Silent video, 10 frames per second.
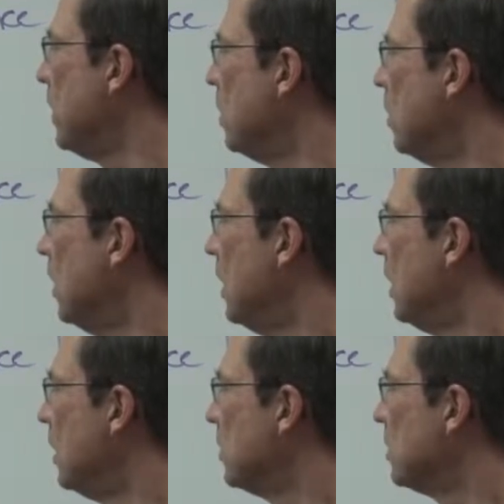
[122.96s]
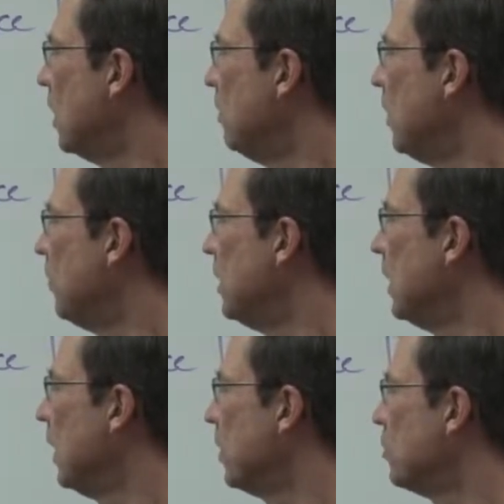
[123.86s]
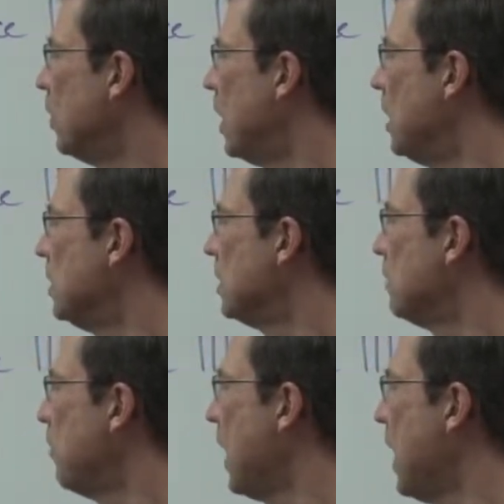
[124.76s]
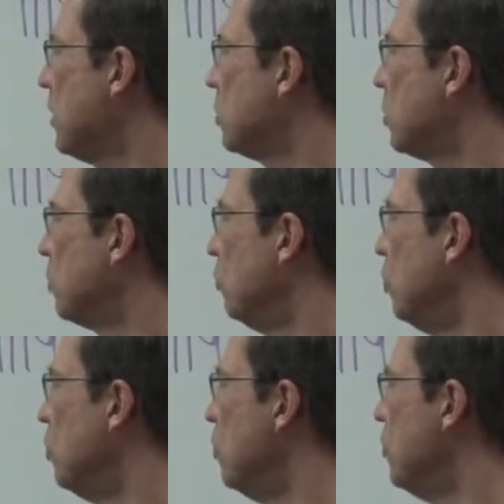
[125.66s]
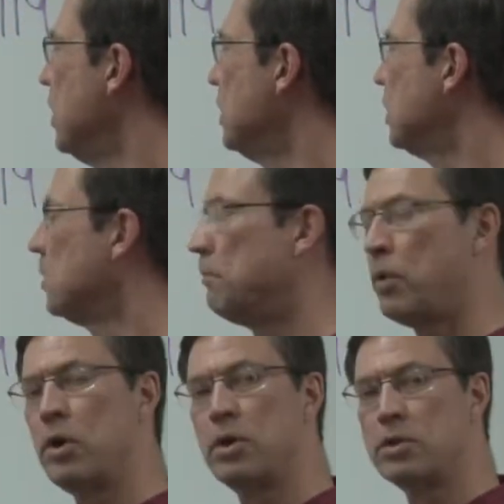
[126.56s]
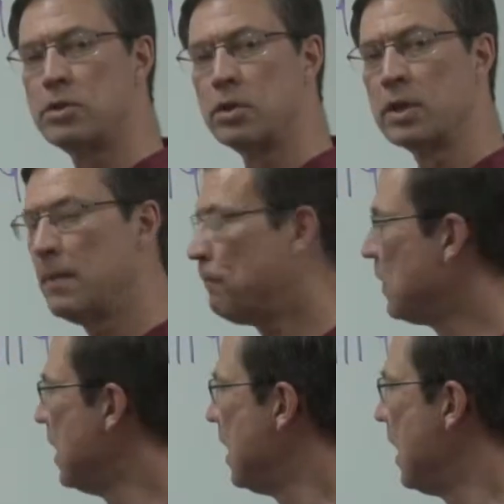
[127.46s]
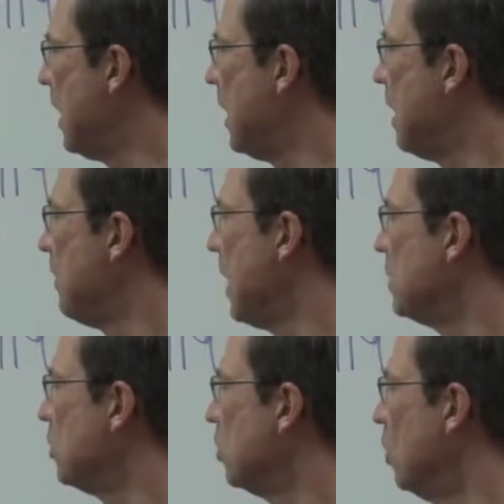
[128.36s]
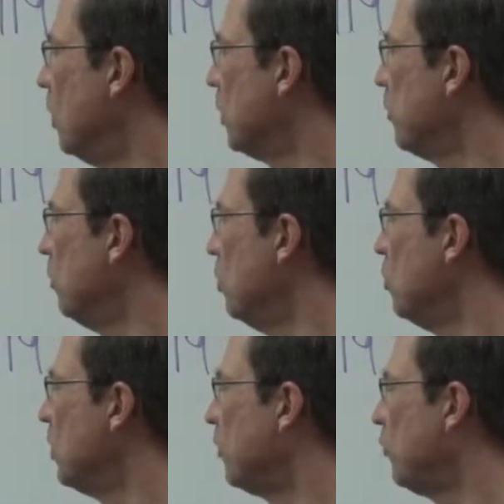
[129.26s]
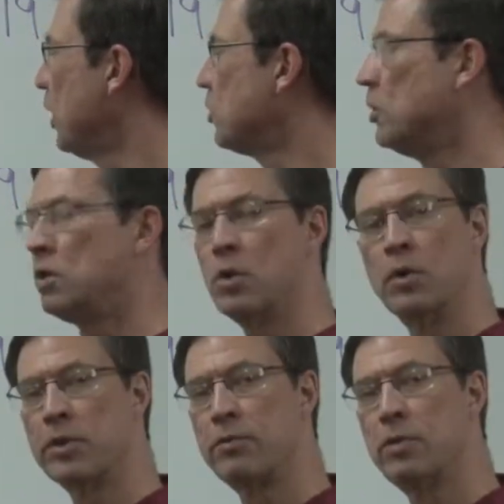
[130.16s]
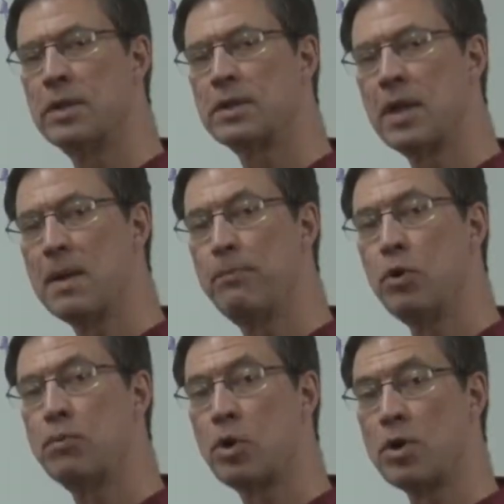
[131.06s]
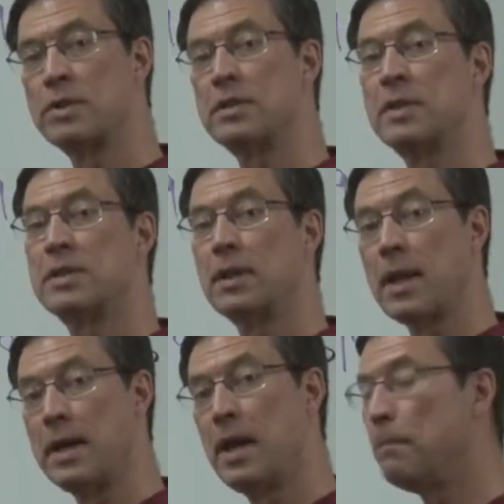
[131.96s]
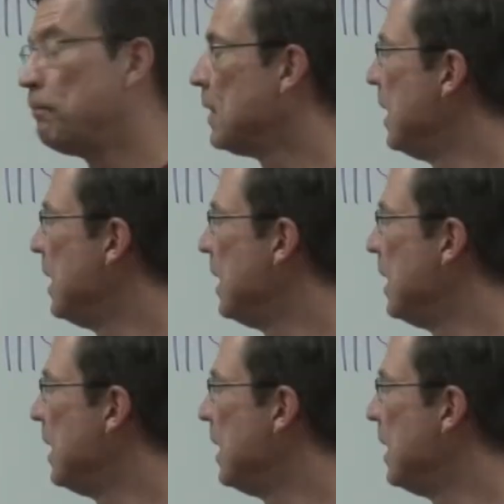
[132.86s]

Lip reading: here, some of the electrons pass through this part of the circuit, and as they're going through, the friction going through this light bulb causes it to light up.